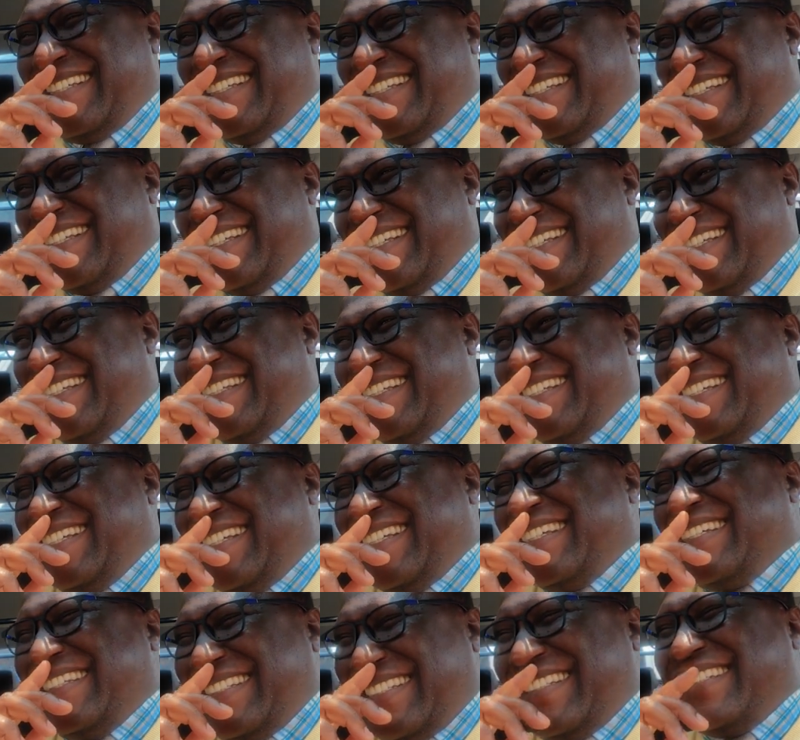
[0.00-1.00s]
coming for you.
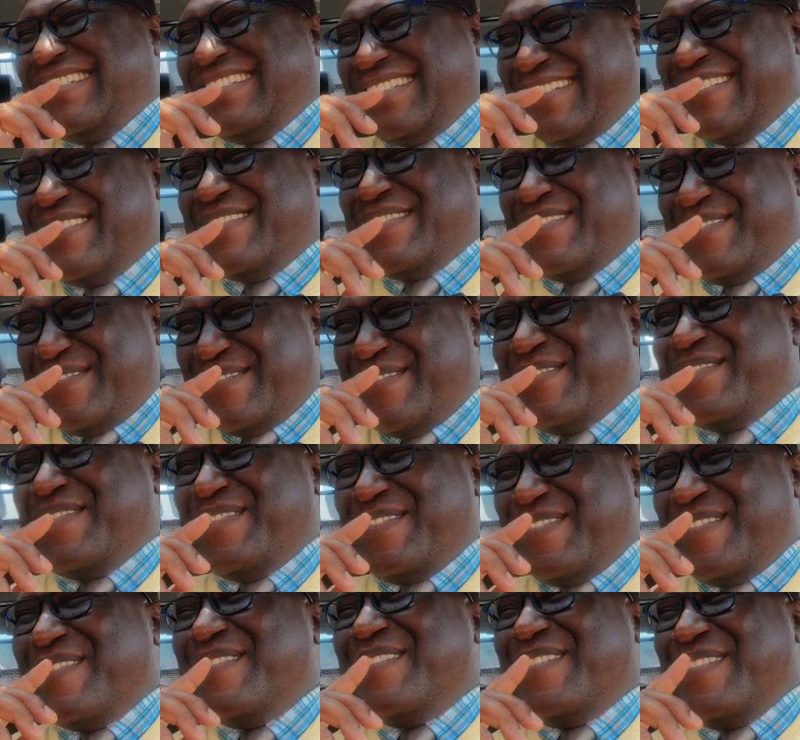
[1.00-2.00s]
I think he's offline. He's coming
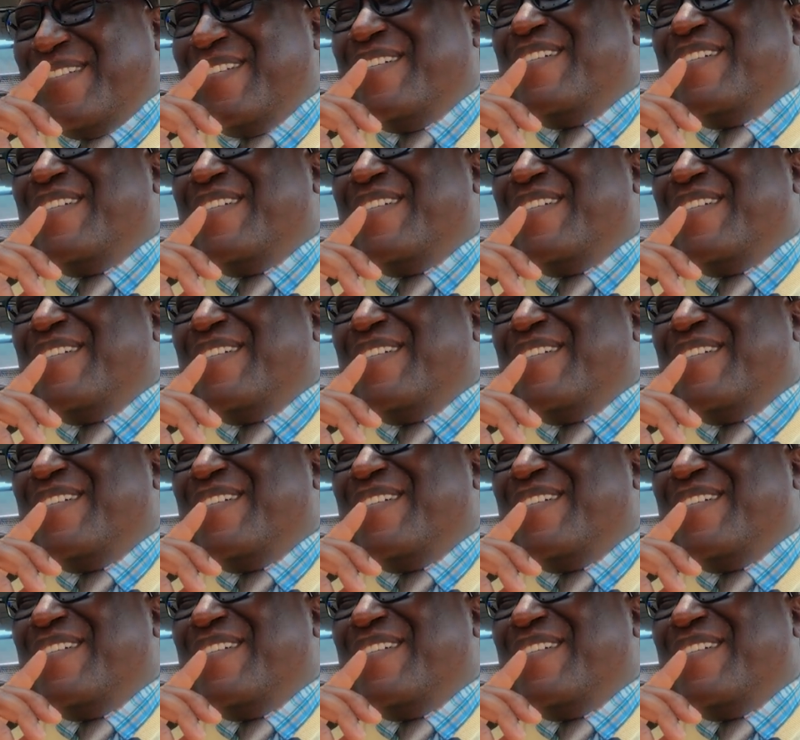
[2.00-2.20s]
for you.